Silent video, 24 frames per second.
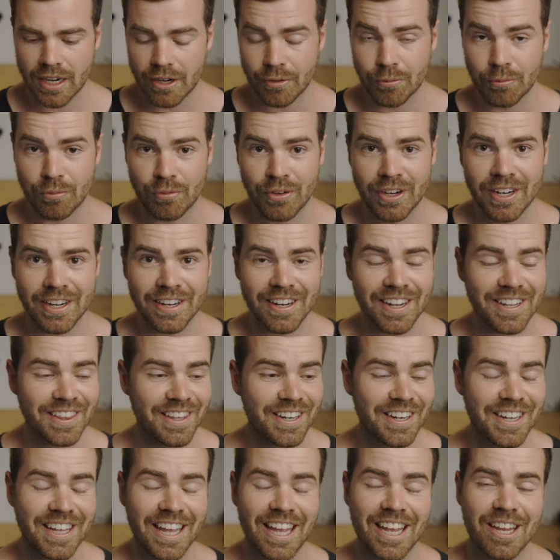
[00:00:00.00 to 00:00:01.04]
I really like
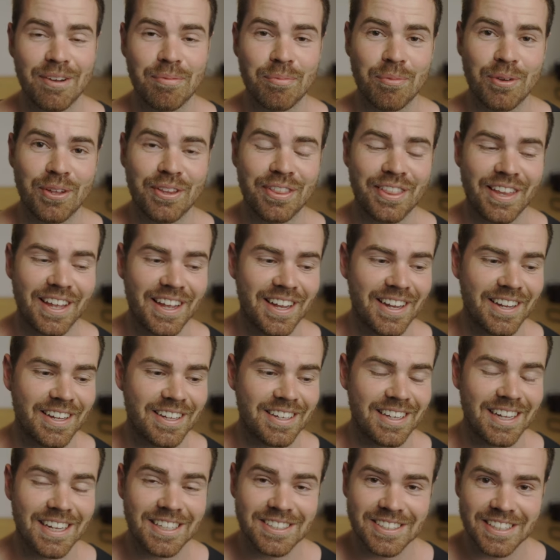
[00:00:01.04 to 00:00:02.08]
that it came with a
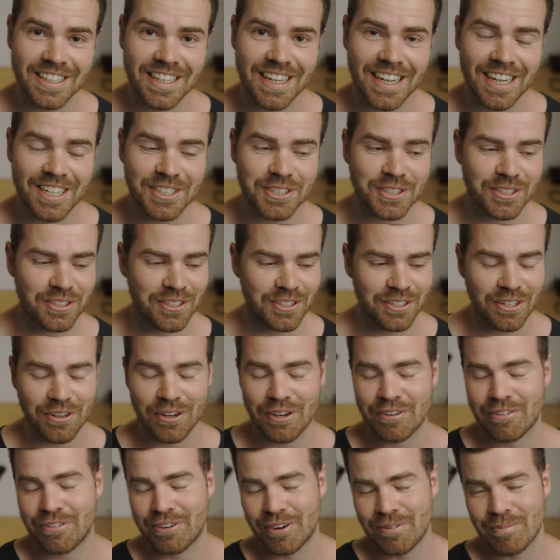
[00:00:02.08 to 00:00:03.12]
uh, SD card slot
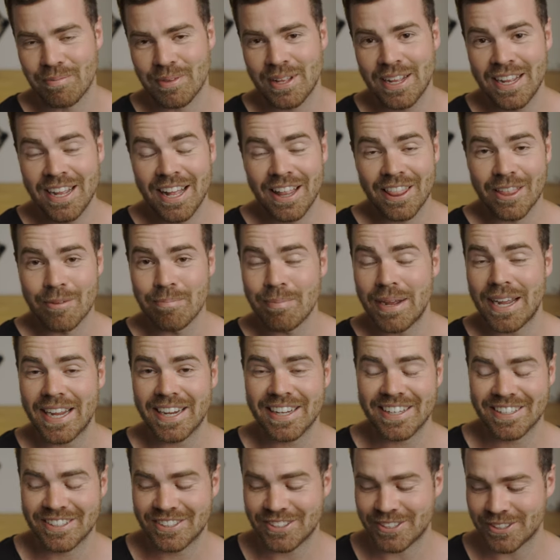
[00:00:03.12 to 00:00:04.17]
going from the
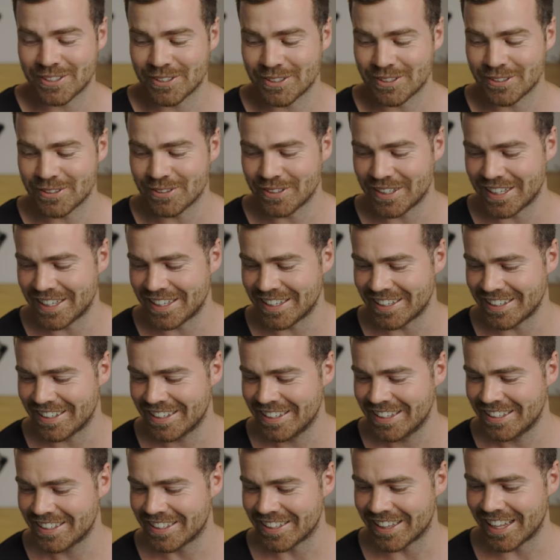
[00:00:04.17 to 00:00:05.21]
Mac to uh,
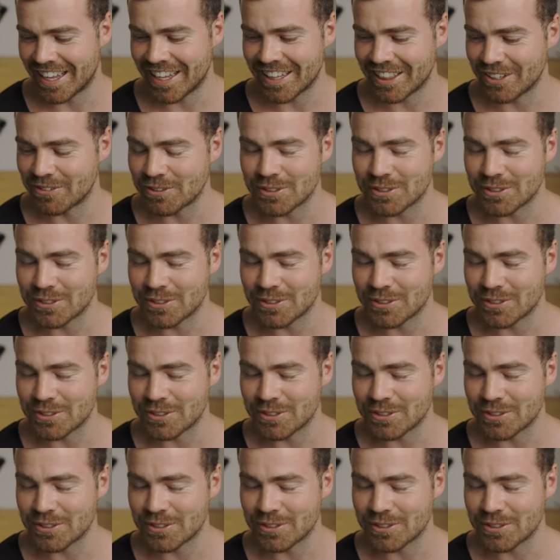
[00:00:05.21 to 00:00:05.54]
to that.